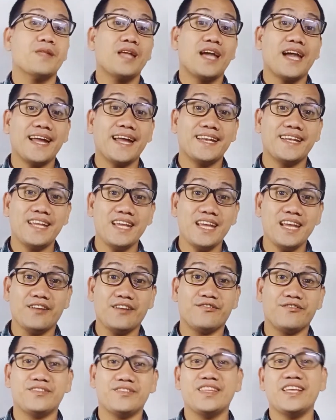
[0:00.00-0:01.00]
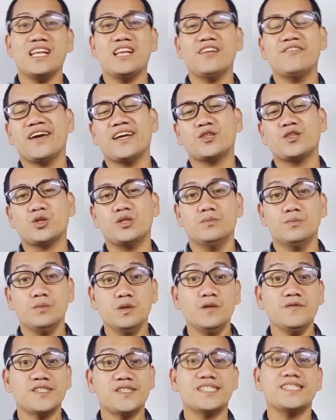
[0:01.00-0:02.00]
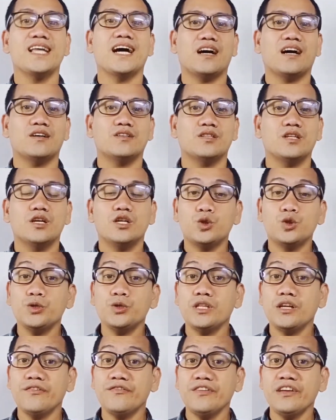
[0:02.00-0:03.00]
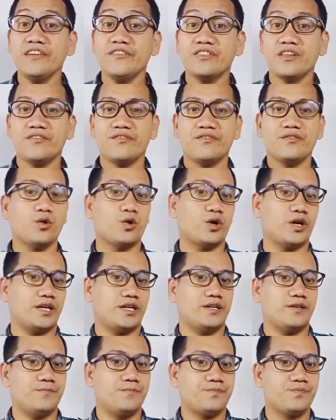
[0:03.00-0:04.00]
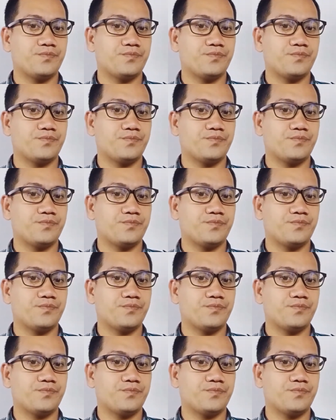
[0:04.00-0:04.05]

And if the elevator moves down to the 5th floor,